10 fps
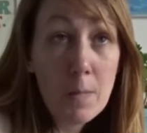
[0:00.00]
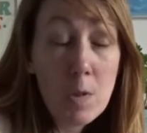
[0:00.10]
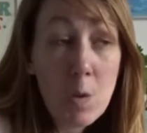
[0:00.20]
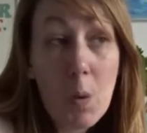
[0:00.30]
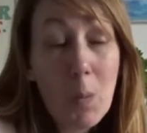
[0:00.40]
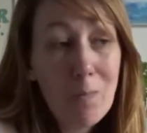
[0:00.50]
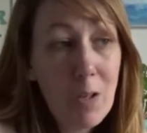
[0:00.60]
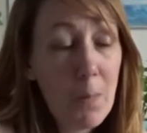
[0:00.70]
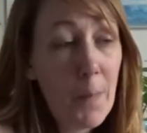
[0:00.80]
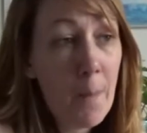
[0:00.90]
So I went
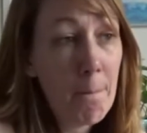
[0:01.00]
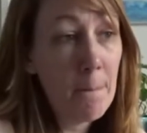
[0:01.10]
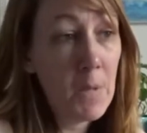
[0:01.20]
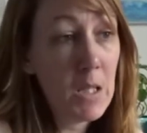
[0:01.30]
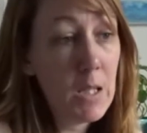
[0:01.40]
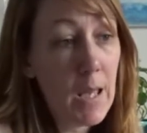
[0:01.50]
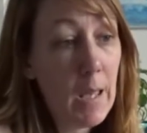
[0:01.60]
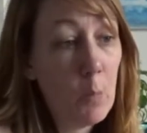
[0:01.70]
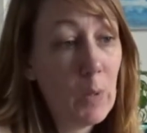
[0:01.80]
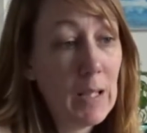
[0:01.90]
round Mum's
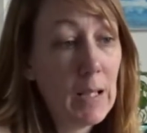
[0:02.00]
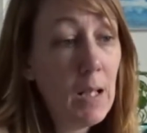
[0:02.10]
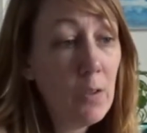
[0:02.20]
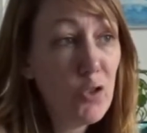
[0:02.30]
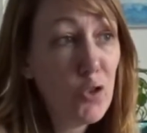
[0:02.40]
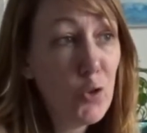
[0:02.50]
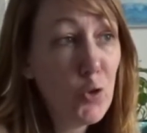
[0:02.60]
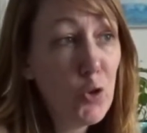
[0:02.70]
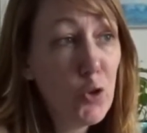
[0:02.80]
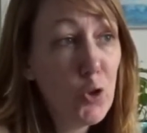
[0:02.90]
and we had
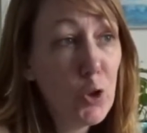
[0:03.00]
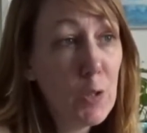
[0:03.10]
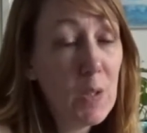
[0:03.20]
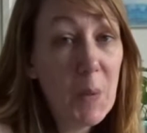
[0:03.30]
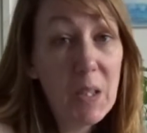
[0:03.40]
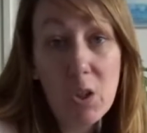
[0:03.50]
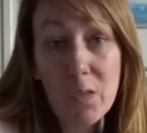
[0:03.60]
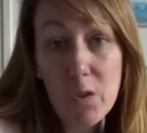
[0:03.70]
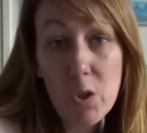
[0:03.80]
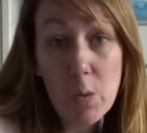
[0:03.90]
lunch and spent the
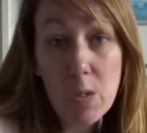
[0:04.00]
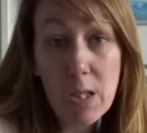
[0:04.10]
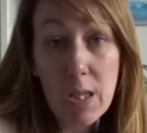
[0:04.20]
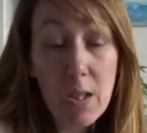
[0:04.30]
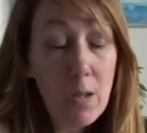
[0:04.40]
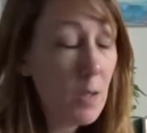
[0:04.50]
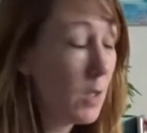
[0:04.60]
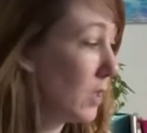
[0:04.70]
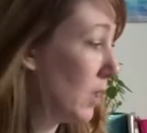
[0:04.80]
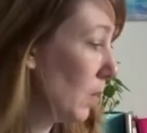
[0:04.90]
afternoon together,
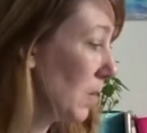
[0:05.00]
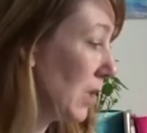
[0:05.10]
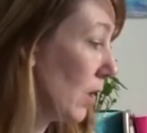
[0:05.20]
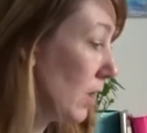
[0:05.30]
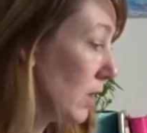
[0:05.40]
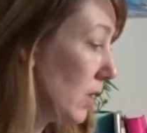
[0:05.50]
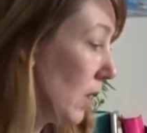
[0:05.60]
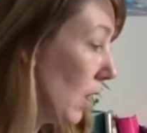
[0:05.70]
so that was nice.